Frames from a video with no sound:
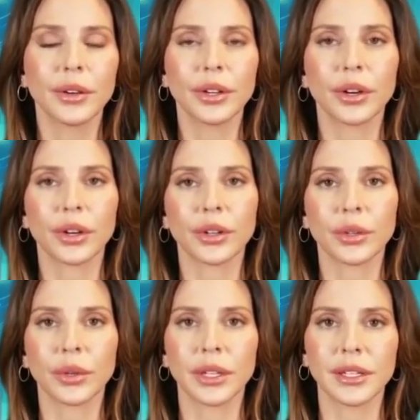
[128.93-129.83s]
Here,
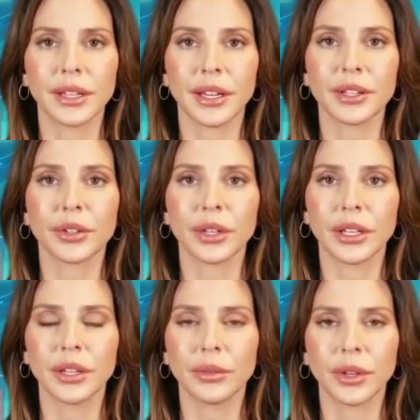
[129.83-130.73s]
you will need to enter
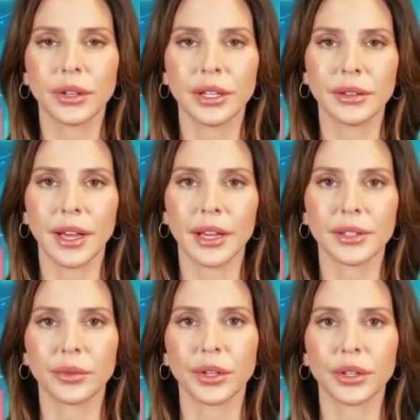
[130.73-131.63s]
the email and
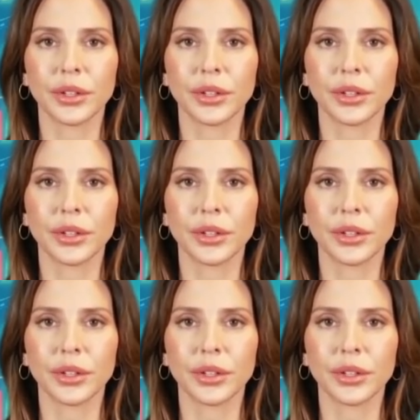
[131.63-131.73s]
password